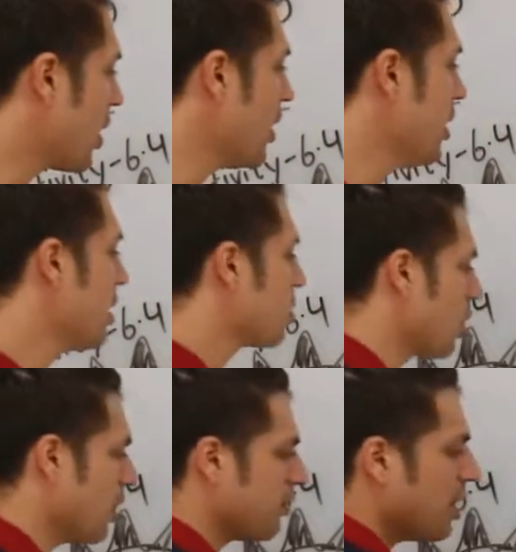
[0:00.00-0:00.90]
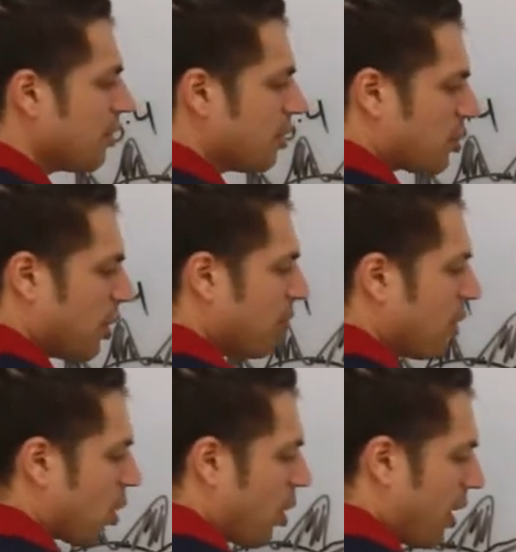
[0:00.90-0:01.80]
Okay, so if there's 12
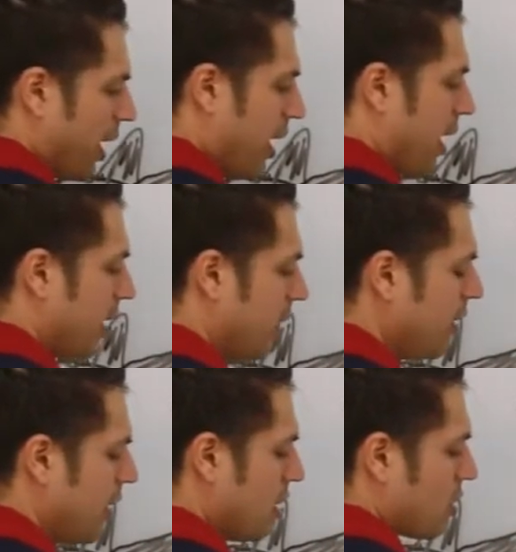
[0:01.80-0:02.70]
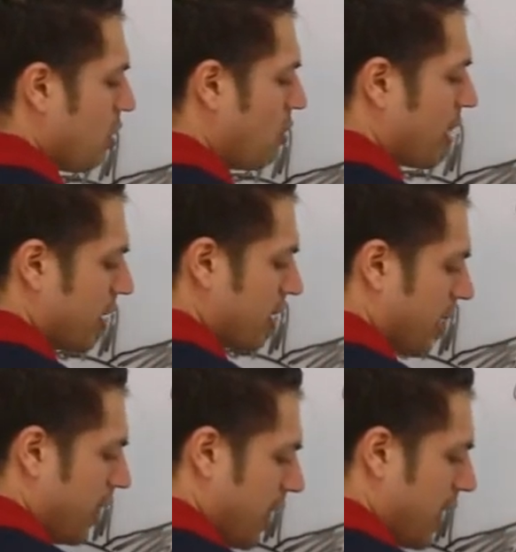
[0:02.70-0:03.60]
o'clock here, so we can
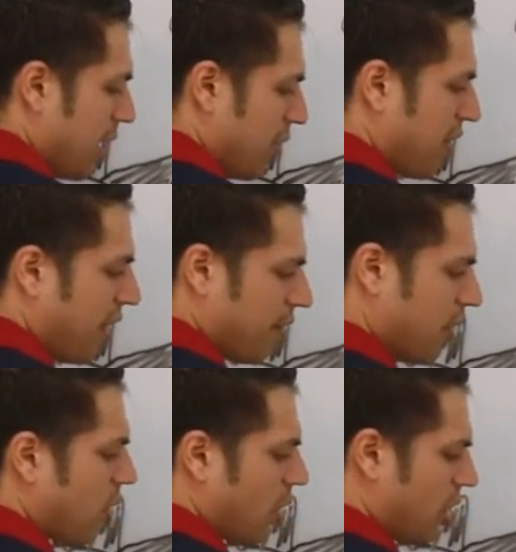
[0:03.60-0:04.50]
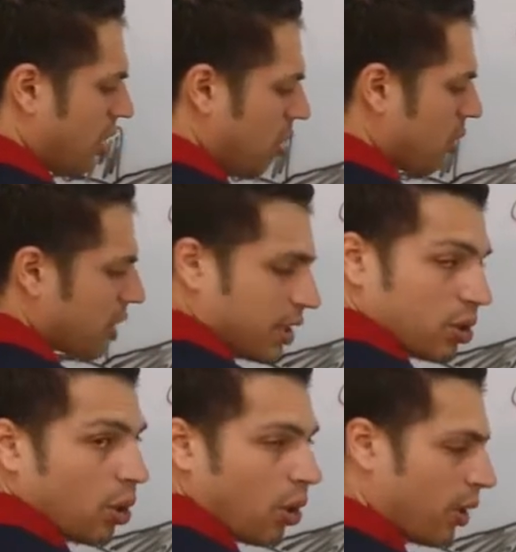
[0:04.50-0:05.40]
say 5 o'clock or 6
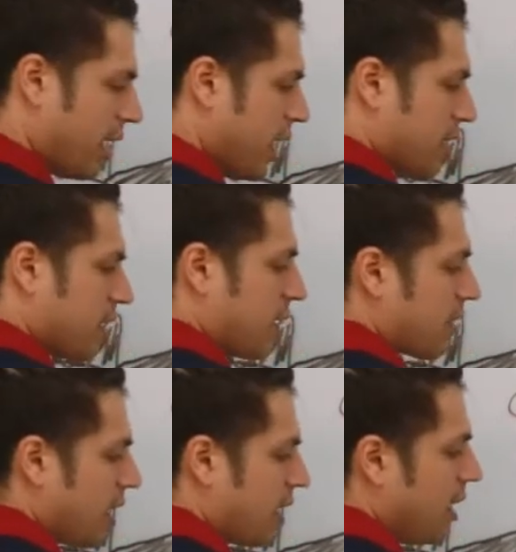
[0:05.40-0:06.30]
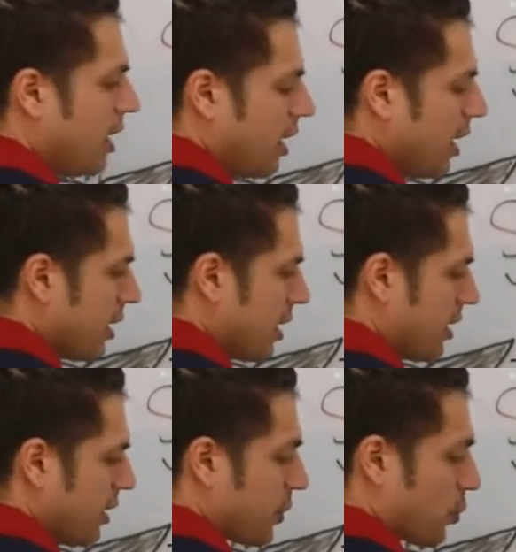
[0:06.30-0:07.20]
o'clock here sunset, and
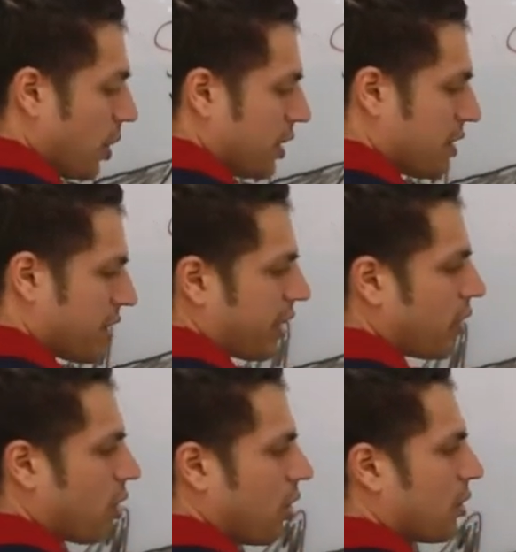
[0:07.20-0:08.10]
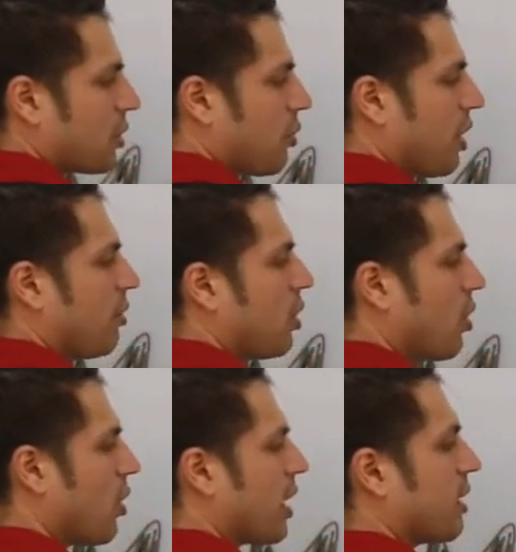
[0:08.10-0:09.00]
then this one 10 o'clock, 12
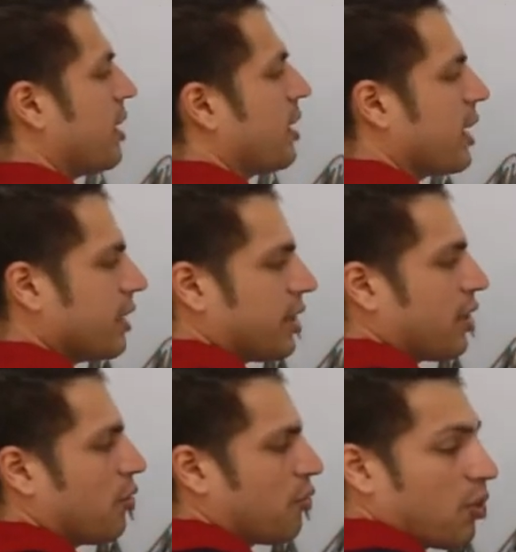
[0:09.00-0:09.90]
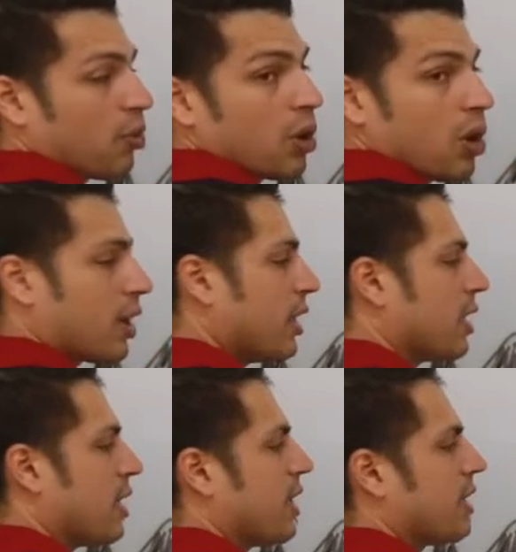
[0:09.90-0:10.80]
o'clock, and then again 3 or 4 o'clock in
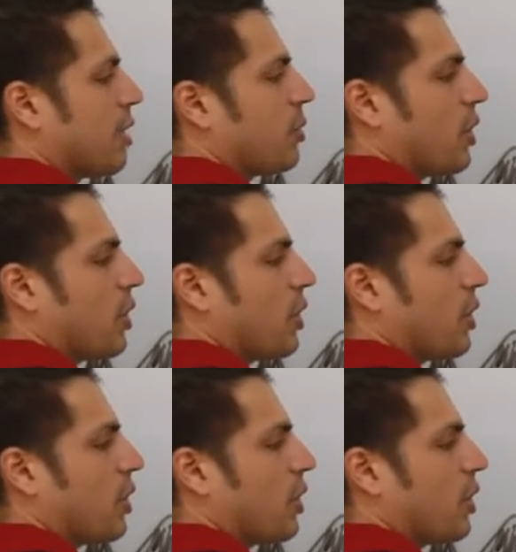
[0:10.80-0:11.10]
the night time.